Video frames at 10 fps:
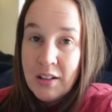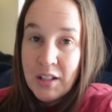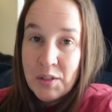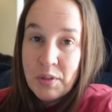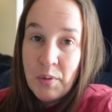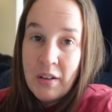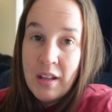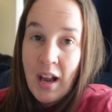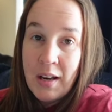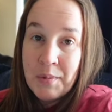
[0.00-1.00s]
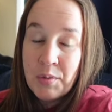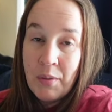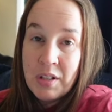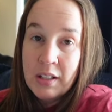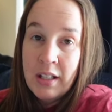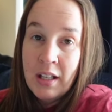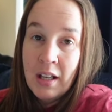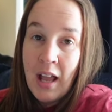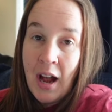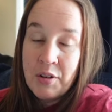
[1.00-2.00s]
This was one of the items when I was
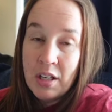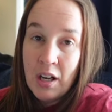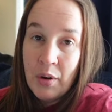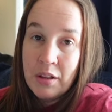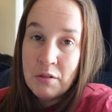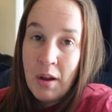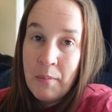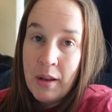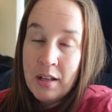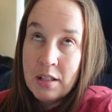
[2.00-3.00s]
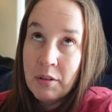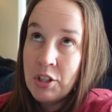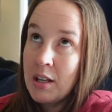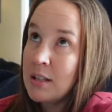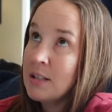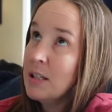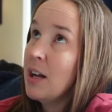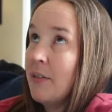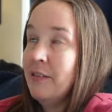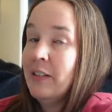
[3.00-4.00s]
cleaning out and going through my bins, which I still
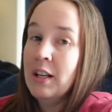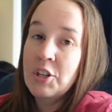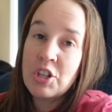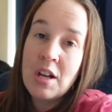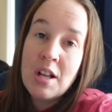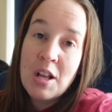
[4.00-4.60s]
haven't finished.